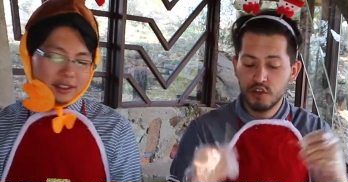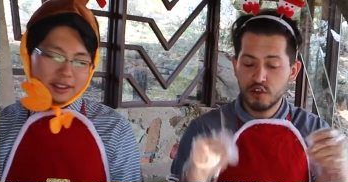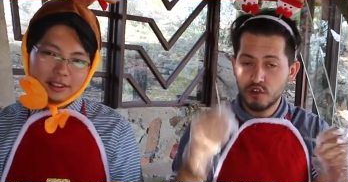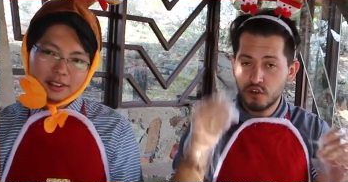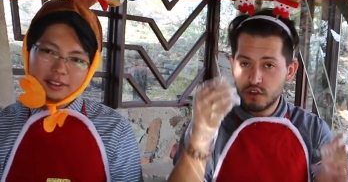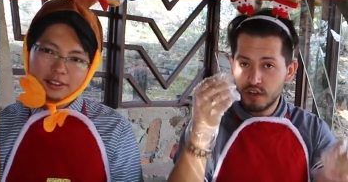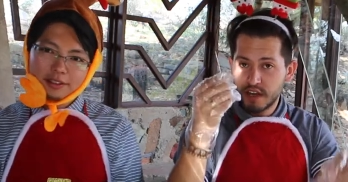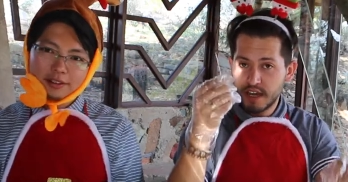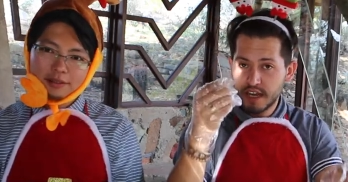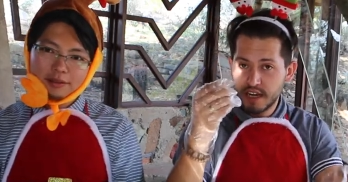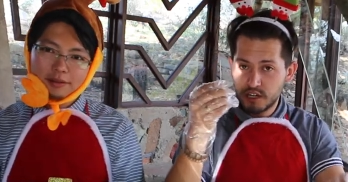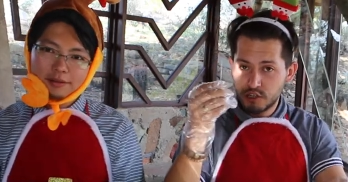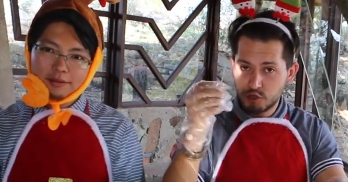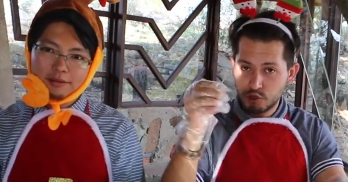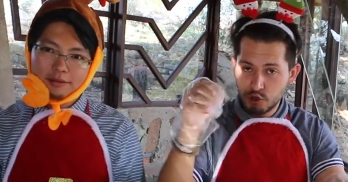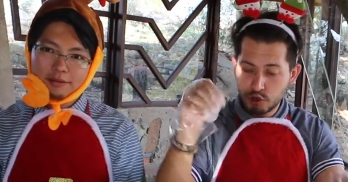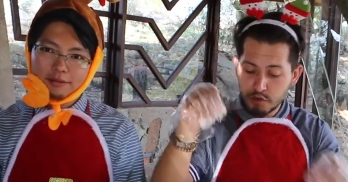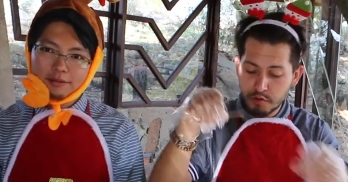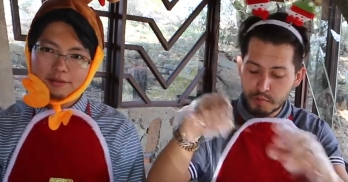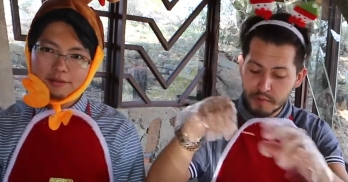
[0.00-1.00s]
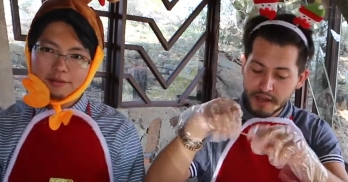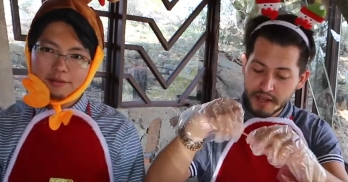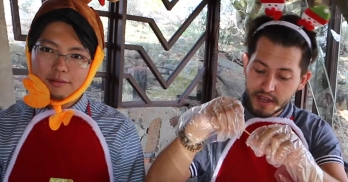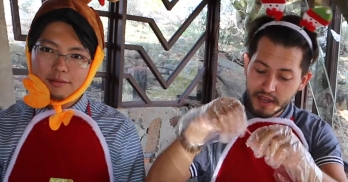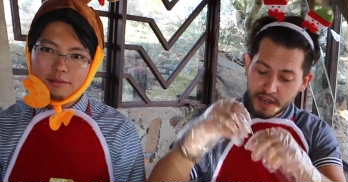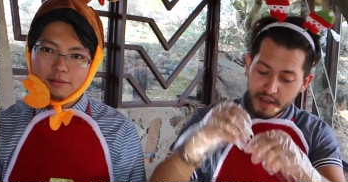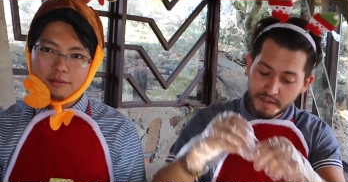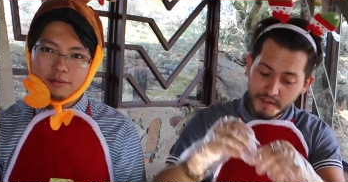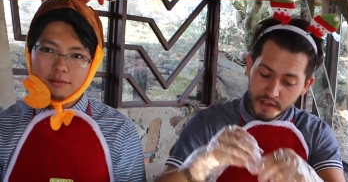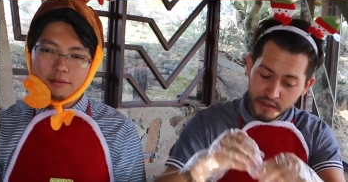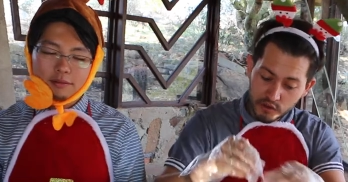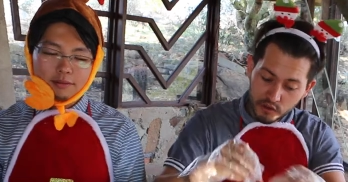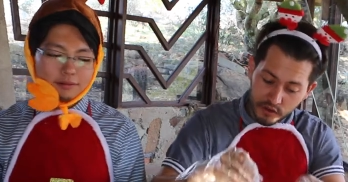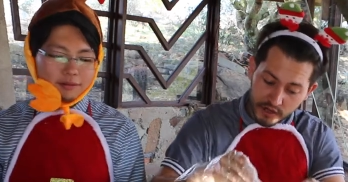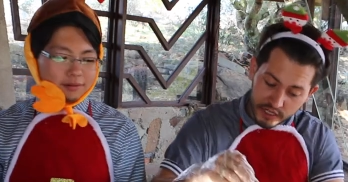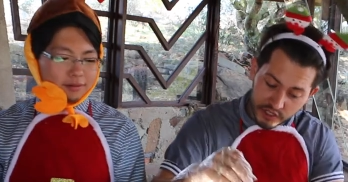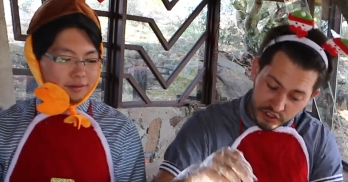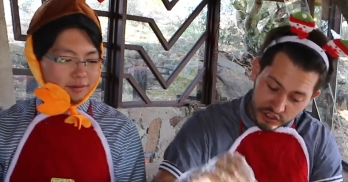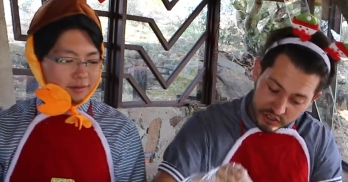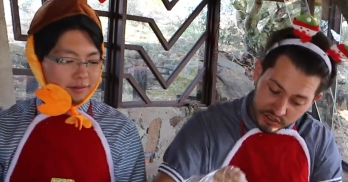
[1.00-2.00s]
Speaker 1: You can get a toothpick and then you
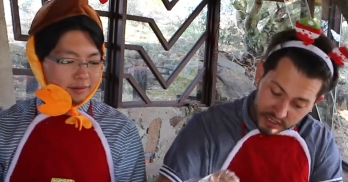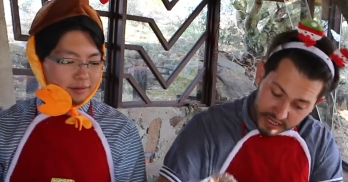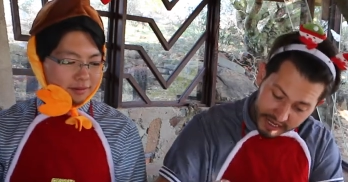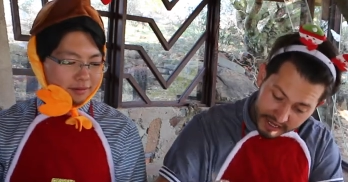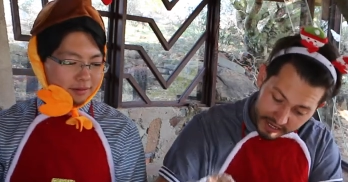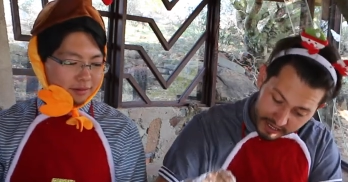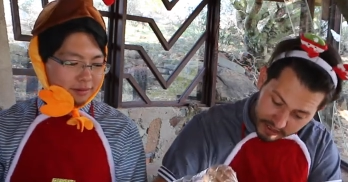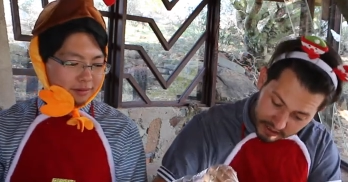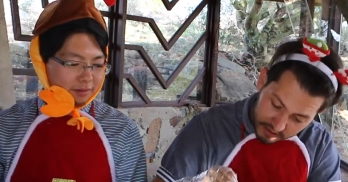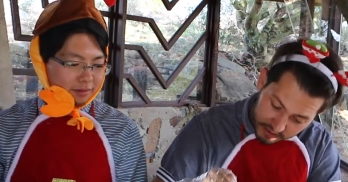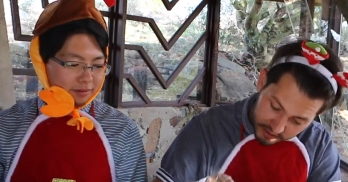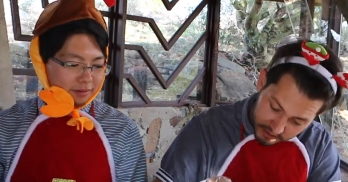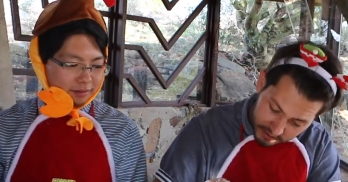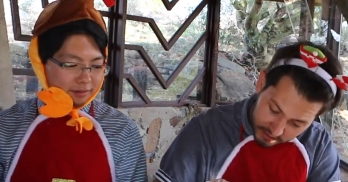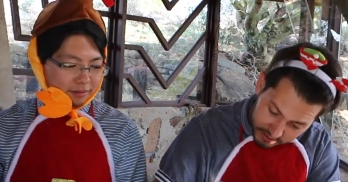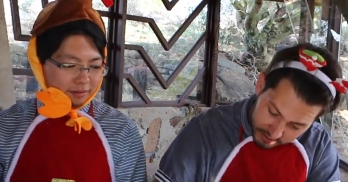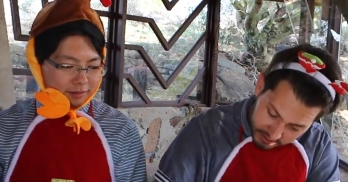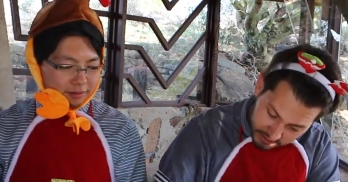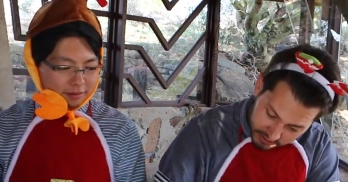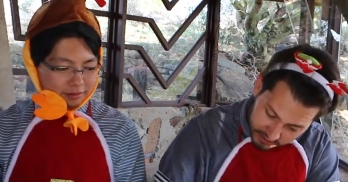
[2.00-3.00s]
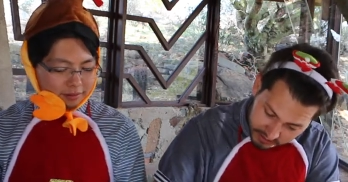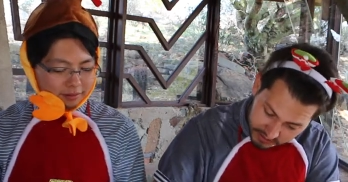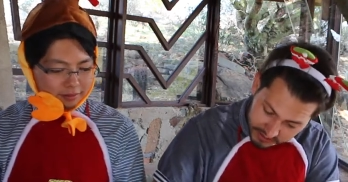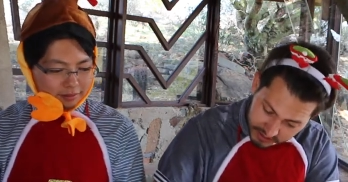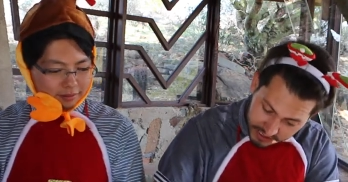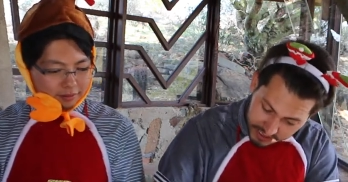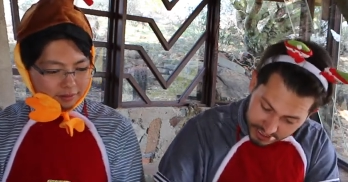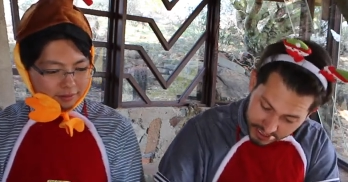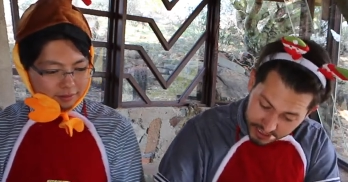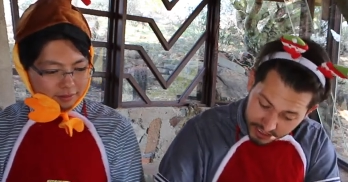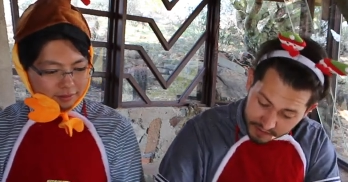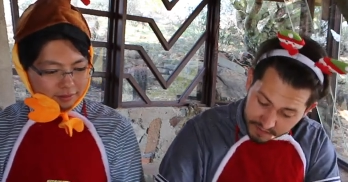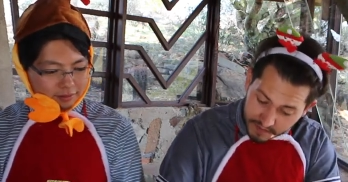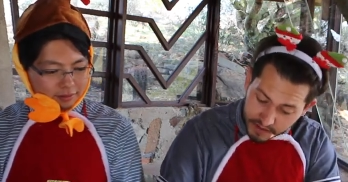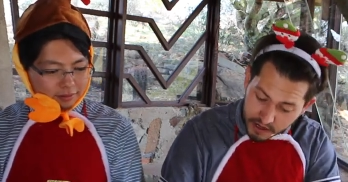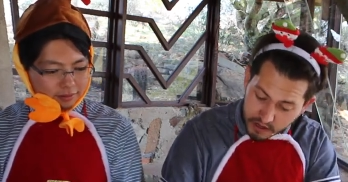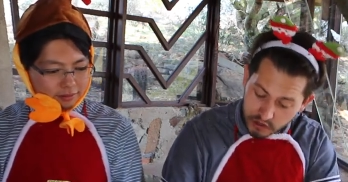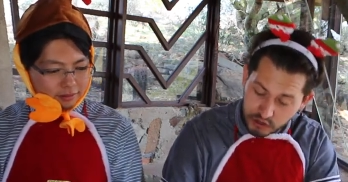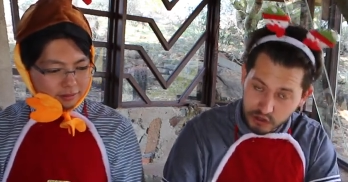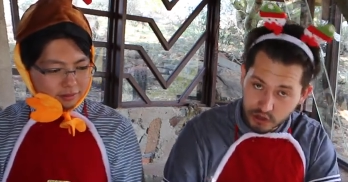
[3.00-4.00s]
can just like stick it in
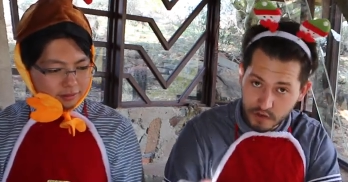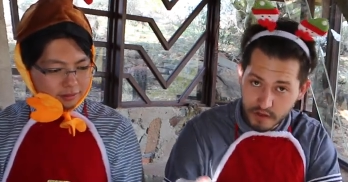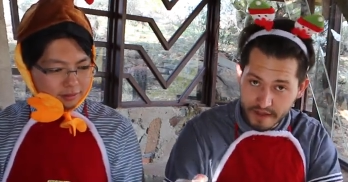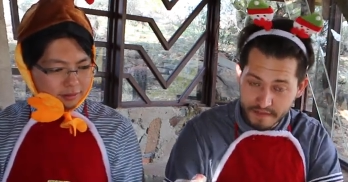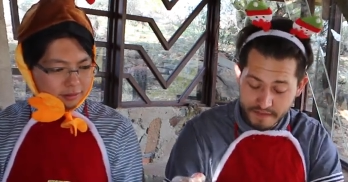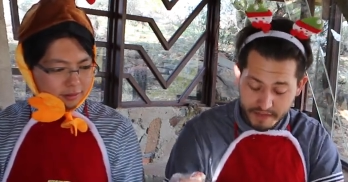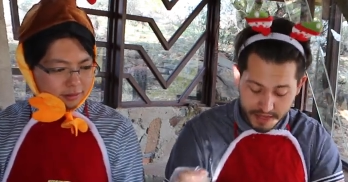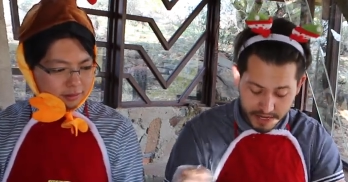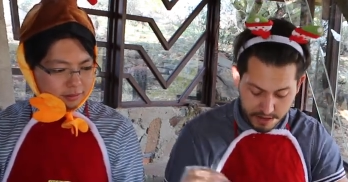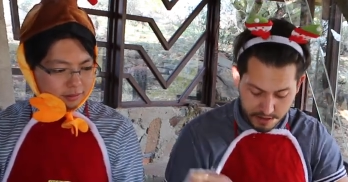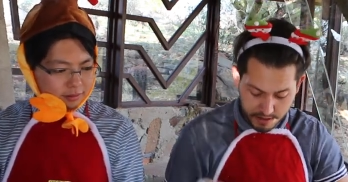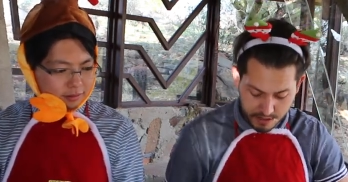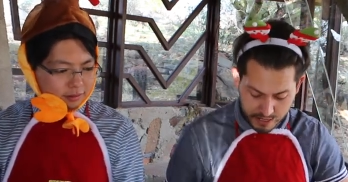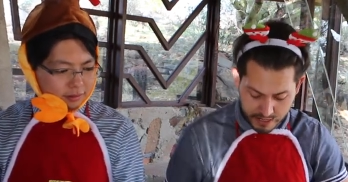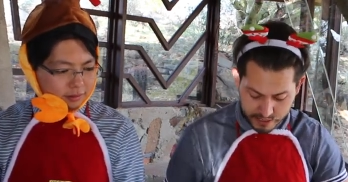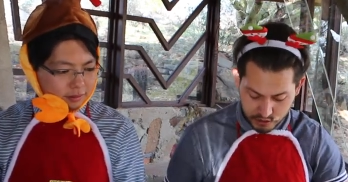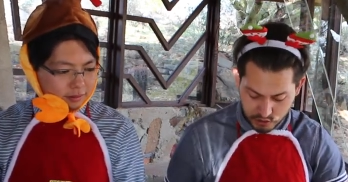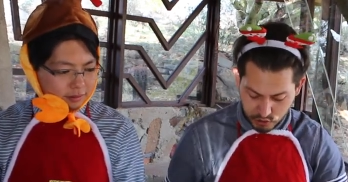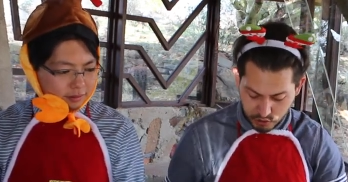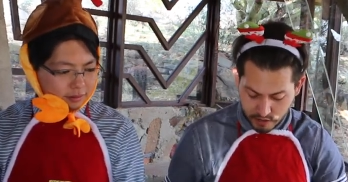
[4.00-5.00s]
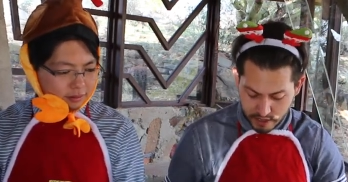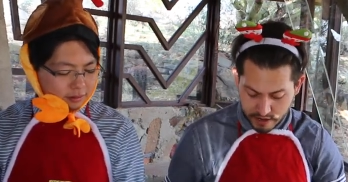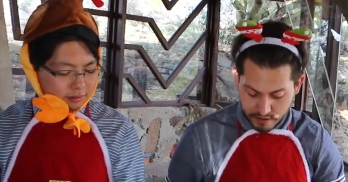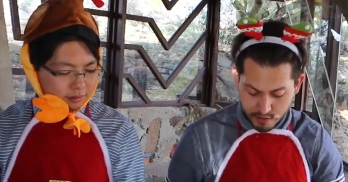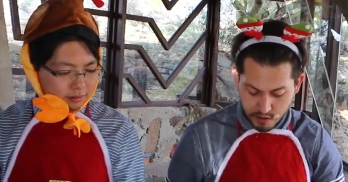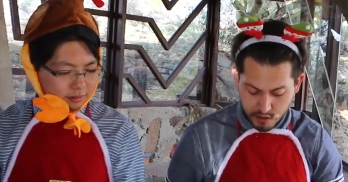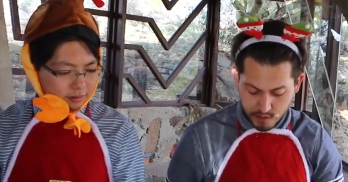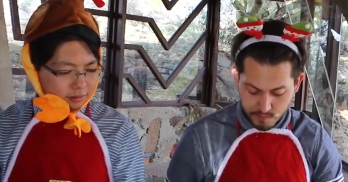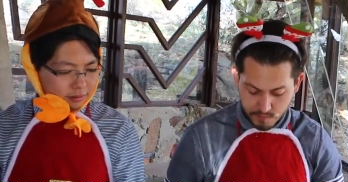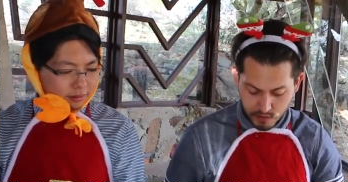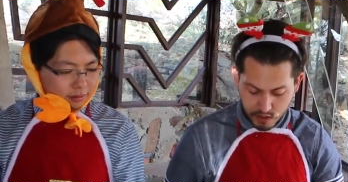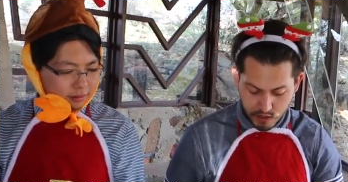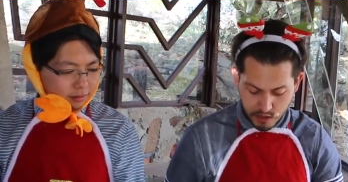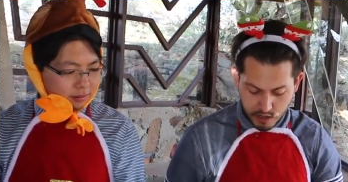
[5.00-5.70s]
there so that they get together.